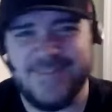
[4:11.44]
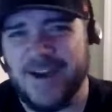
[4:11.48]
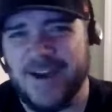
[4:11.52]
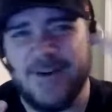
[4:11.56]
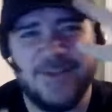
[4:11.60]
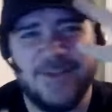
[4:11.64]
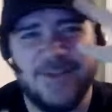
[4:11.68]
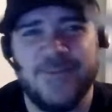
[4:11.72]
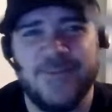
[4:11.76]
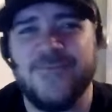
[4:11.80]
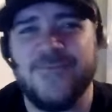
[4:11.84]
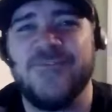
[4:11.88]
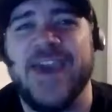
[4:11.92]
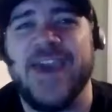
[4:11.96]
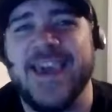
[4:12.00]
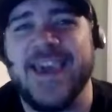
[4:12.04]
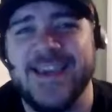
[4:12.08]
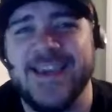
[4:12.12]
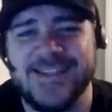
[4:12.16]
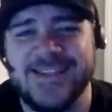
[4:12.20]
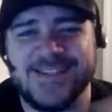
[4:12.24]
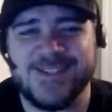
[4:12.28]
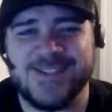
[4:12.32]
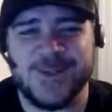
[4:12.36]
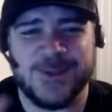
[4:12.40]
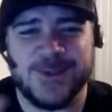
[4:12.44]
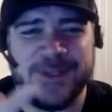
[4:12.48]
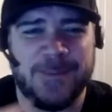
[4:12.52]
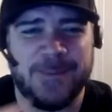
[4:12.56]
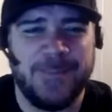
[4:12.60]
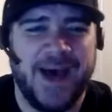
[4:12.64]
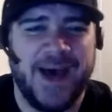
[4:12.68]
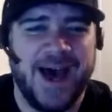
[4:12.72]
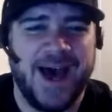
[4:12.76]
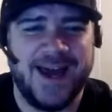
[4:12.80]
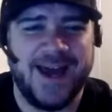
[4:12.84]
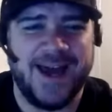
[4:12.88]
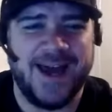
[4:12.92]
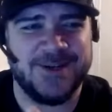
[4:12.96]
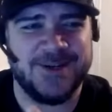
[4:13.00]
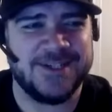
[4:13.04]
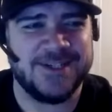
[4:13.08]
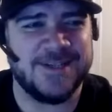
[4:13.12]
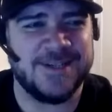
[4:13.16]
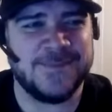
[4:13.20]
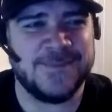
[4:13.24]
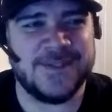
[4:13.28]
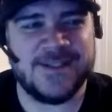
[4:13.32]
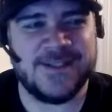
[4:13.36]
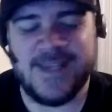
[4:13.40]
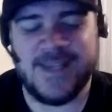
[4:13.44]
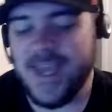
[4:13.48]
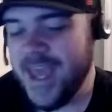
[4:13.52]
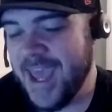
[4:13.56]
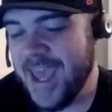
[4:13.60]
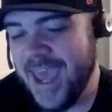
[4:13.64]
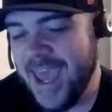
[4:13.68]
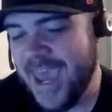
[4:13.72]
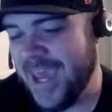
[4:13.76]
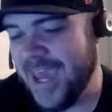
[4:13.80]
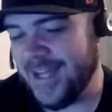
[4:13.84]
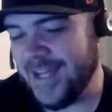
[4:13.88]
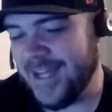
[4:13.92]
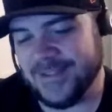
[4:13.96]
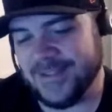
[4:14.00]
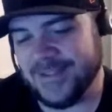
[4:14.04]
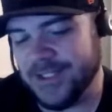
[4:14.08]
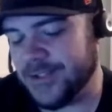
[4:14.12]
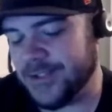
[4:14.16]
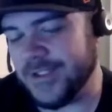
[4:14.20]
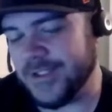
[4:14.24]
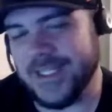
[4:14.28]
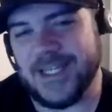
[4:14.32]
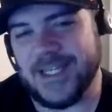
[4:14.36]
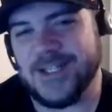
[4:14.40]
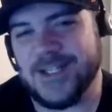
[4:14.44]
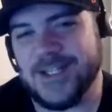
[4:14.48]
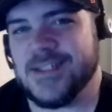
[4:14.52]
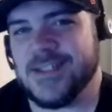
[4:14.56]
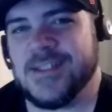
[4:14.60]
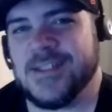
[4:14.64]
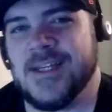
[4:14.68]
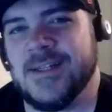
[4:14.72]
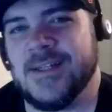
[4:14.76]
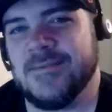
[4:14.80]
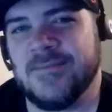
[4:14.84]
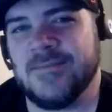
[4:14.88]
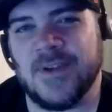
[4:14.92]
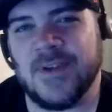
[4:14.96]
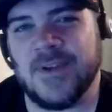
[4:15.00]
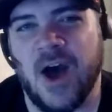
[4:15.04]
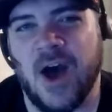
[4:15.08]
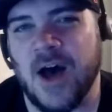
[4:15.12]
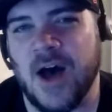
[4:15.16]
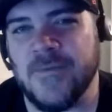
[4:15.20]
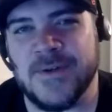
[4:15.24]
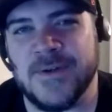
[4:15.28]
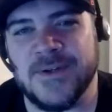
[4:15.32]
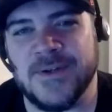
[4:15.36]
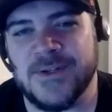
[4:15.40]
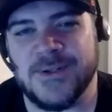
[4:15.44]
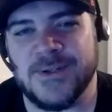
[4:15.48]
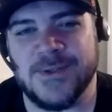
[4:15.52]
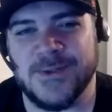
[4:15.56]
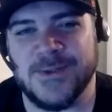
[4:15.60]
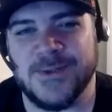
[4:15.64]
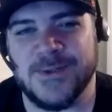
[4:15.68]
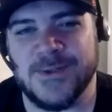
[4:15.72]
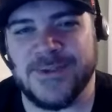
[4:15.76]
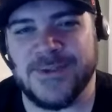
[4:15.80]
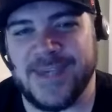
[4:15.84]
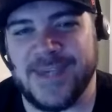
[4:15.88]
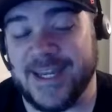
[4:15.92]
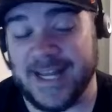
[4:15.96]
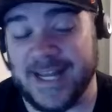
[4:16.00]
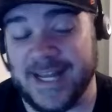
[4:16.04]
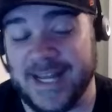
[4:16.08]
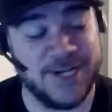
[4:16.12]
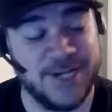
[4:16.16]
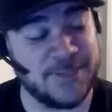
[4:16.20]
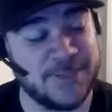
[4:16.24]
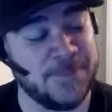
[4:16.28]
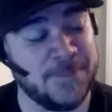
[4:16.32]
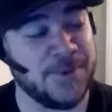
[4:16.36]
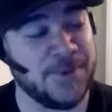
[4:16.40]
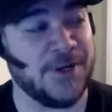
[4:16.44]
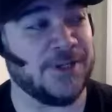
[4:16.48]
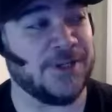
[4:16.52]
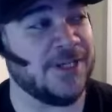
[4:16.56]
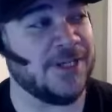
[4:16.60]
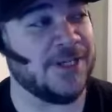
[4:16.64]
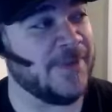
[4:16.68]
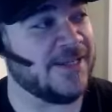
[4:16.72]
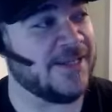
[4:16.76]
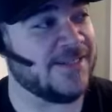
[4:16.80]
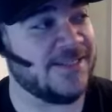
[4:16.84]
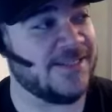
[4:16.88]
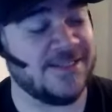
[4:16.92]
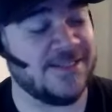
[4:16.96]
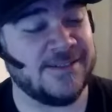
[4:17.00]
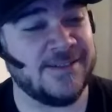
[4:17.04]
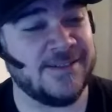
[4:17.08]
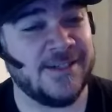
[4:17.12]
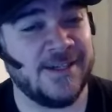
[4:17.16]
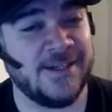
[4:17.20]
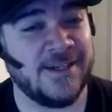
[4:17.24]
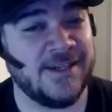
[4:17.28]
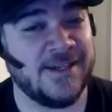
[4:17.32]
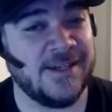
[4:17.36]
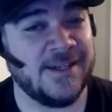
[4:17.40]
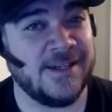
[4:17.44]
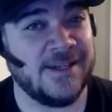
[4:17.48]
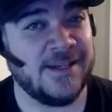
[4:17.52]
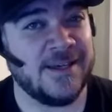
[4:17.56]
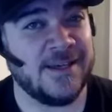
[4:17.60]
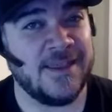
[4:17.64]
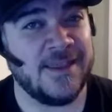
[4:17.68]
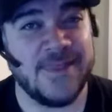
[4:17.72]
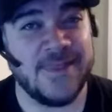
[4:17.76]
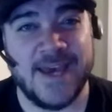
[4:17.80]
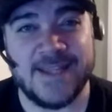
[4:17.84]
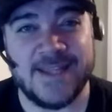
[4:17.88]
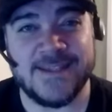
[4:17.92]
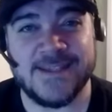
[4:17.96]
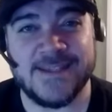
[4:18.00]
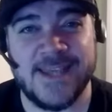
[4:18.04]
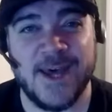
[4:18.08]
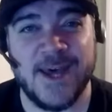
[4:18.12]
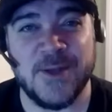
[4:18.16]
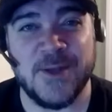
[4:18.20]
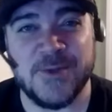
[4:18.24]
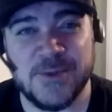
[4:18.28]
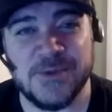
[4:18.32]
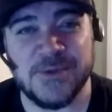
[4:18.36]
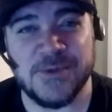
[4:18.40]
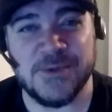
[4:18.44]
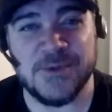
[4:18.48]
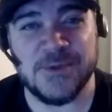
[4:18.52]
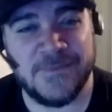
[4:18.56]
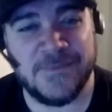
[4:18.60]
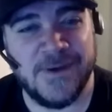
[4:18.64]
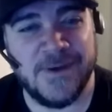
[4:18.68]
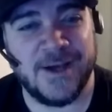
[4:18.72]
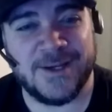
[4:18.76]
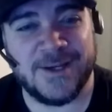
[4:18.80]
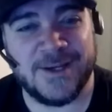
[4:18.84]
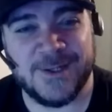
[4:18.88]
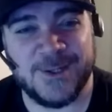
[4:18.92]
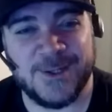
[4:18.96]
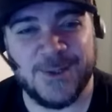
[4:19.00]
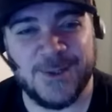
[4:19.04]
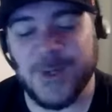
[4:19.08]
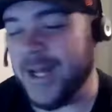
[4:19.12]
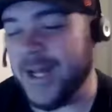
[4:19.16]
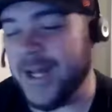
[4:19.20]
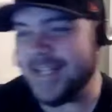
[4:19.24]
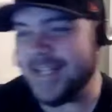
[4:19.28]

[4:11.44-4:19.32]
uh, the face or the body or something. And literally, he just said coffin tooth, and I just perked up. I said, "That sounds really fucking cool."